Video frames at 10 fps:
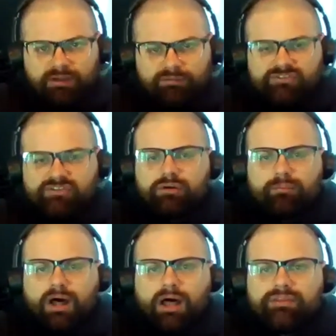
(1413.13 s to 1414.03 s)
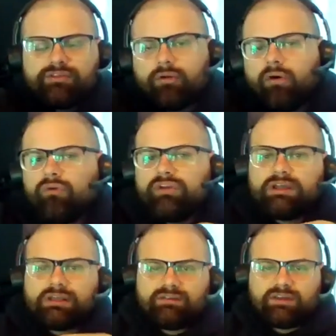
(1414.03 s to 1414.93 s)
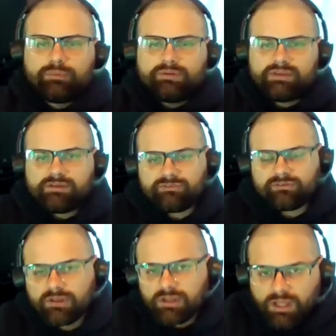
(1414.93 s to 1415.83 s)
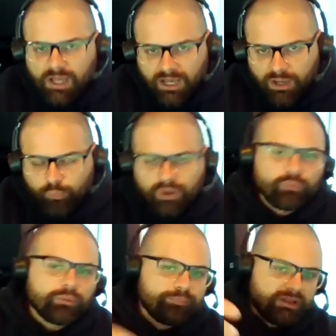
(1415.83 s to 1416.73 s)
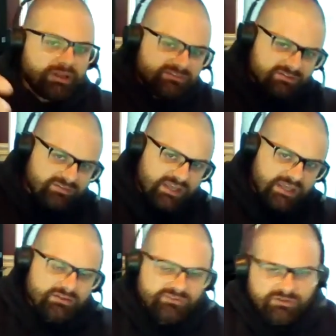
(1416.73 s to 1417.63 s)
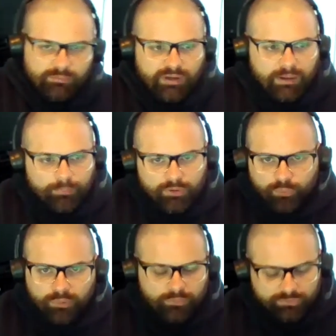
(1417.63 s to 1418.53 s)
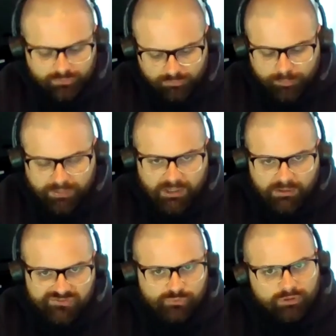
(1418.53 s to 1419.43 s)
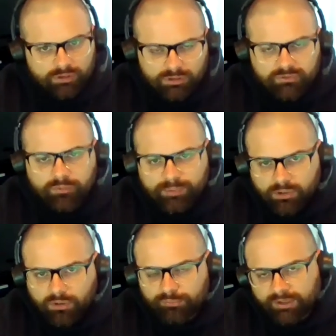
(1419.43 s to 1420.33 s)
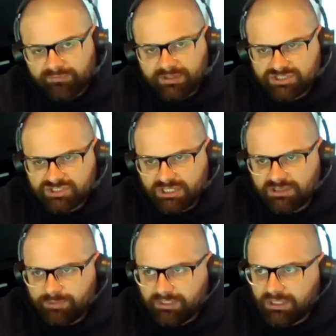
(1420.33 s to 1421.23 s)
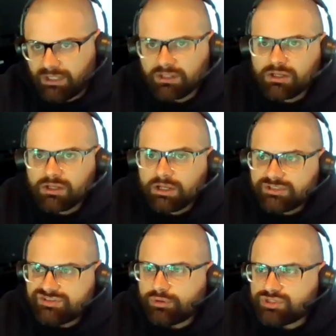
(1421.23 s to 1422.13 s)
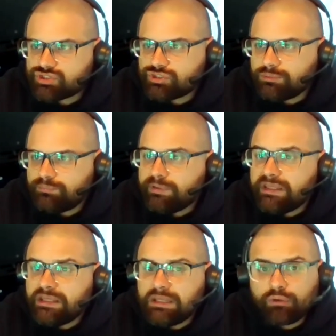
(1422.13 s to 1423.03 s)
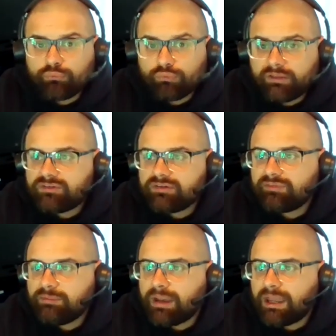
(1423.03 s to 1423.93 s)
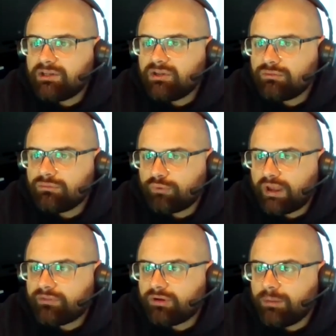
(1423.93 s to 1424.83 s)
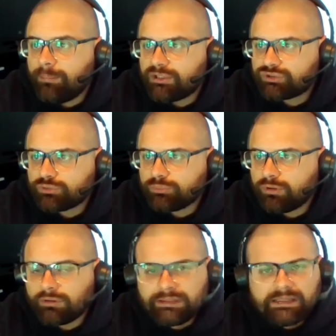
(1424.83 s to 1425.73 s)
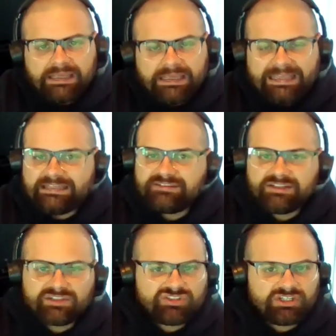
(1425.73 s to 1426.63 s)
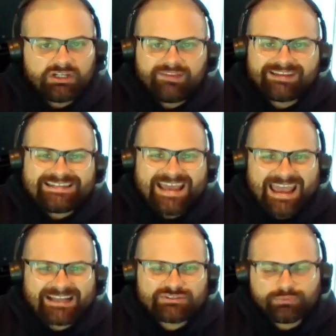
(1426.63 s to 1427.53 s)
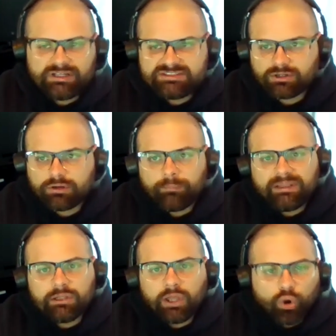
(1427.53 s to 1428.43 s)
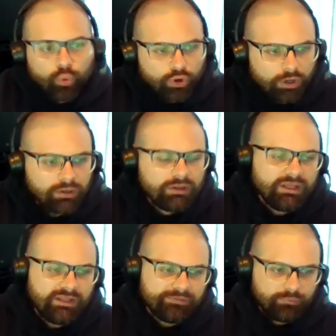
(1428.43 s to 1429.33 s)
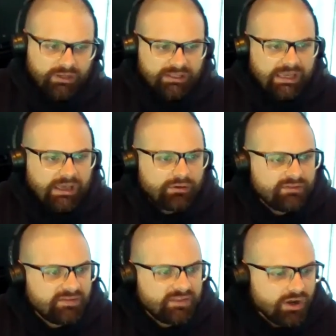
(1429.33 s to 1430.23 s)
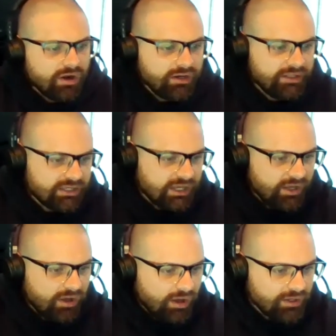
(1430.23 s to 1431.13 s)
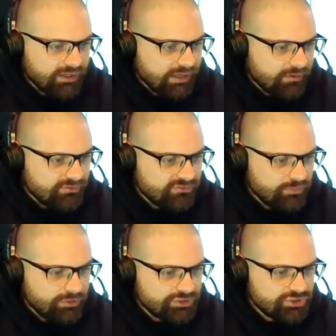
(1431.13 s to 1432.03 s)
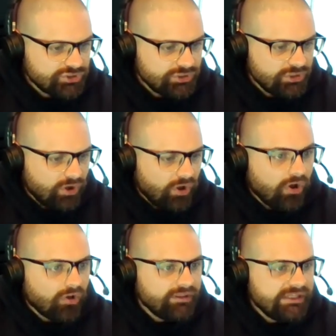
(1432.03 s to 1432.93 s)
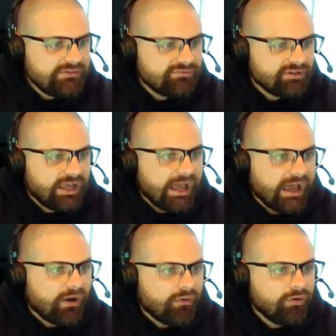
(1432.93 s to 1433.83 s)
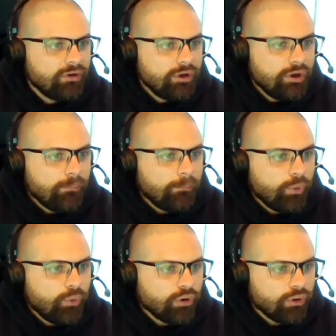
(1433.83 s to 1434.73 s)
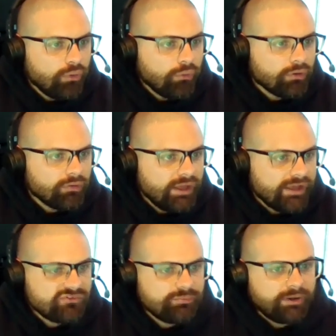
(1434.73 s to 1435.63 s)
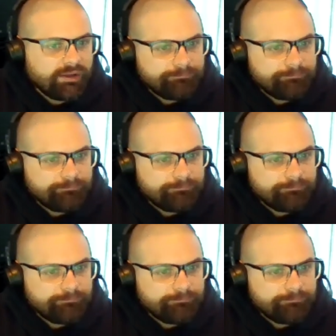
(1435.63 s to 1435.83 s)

single month. You're only going to deal with this Uh, when we're placing tenants in your property or when we're doing repairs, and we're going to do a big old renovation at the beginning. So it should be relatively minute and rather immeasurable. In addition, the tax rates are going to be lower in Lorain County than they are in Cuyahoga County. So it should all even out more or less, but